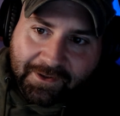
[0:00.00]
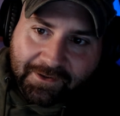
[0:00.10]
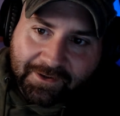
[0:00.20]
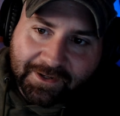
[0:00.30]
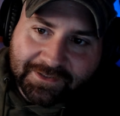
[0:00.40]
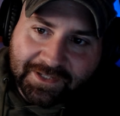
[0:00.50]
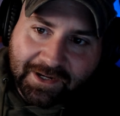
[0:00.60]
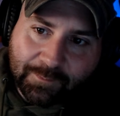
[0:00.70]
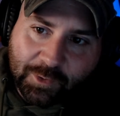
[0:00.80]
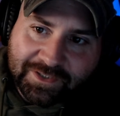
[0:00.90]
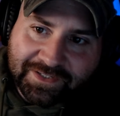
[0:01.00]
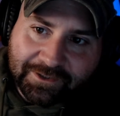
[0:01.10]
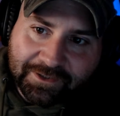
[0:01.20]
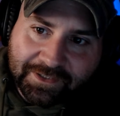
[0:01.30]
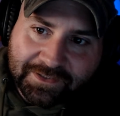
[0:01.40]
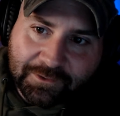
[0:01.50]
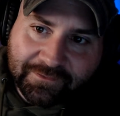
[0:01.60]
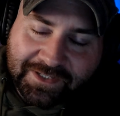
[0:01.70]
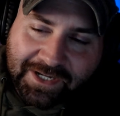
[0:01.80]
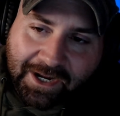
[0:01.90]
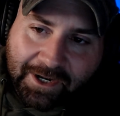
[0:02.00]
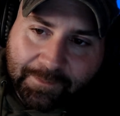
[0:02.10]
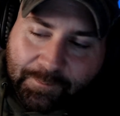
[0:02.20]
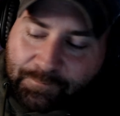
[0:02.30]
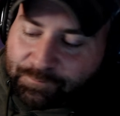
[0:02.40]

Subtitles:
gets more serious over time.